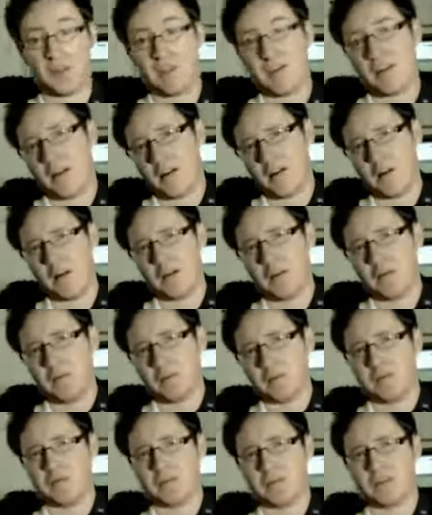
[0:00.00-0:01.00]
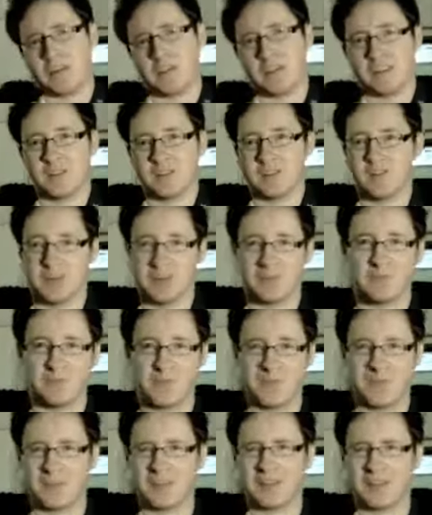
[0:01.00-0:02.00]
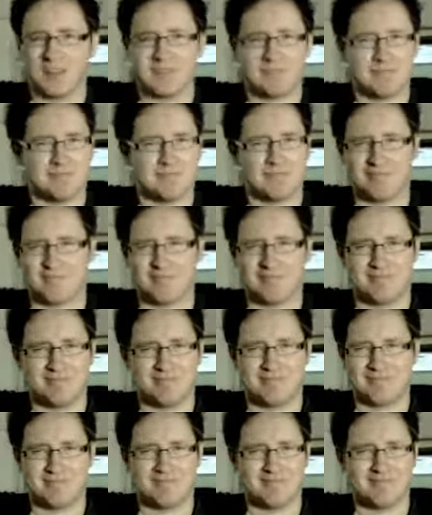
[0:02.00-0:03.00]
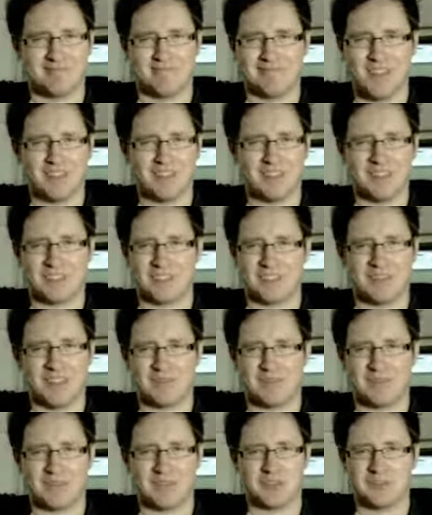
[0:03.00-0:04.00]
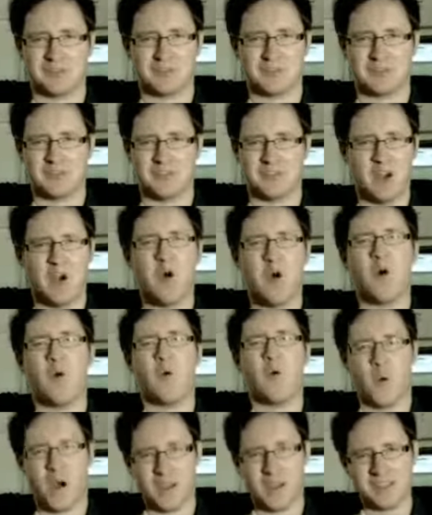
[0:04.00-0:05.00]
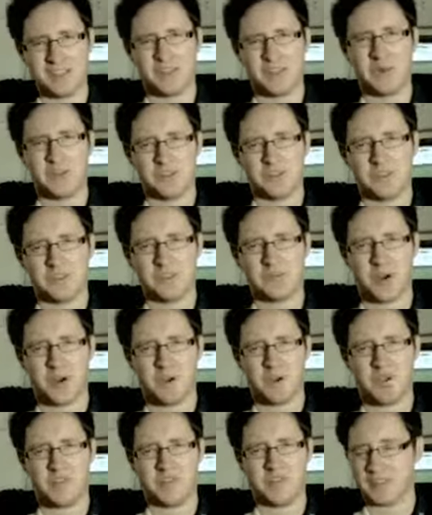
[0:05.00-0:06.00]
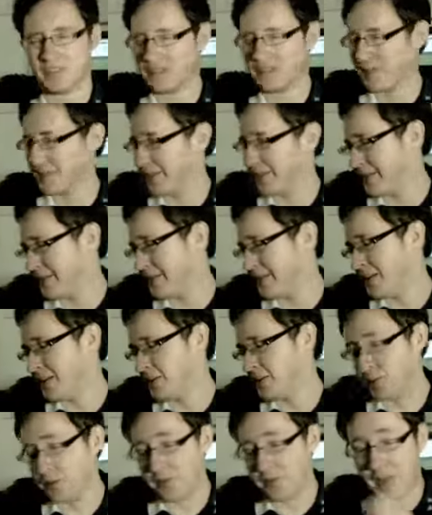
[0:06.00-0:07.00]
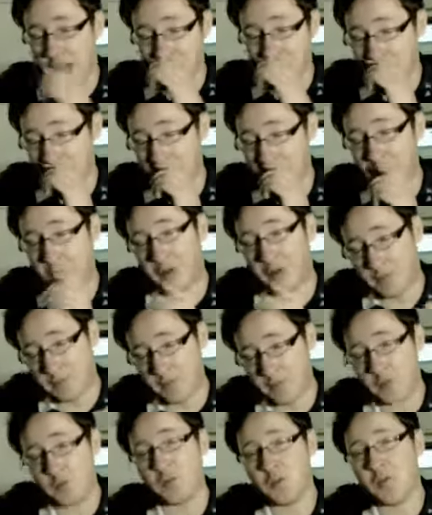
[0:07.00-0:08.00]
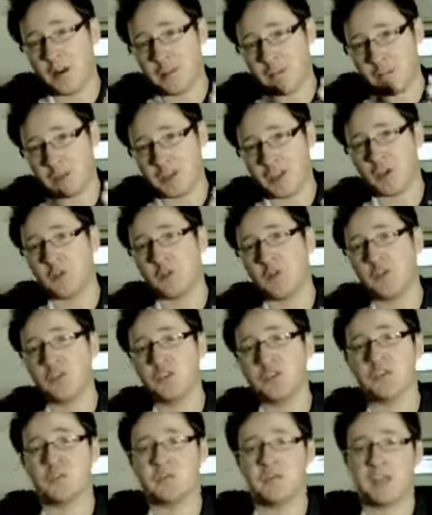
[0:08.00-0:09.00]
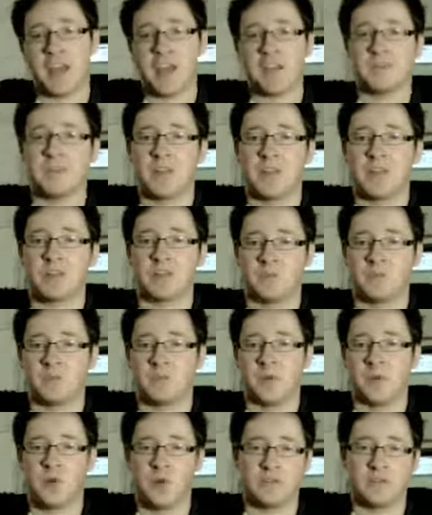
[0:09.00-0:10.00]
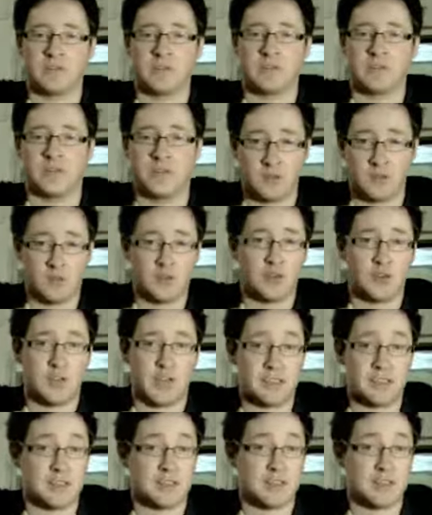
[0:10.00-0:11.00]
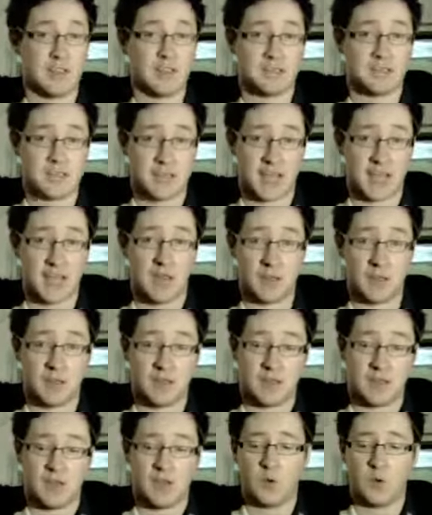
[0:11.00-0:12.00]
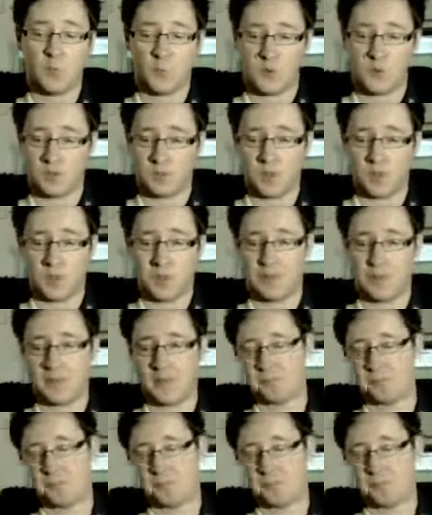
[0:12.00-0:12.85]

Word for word: ah, Well, it must be for the kids, but people are like, Michael doesn't have children why is he watching Power Rangers? So that's my, my review, my, my conclusion of Netflix on the UK service anyway, would be that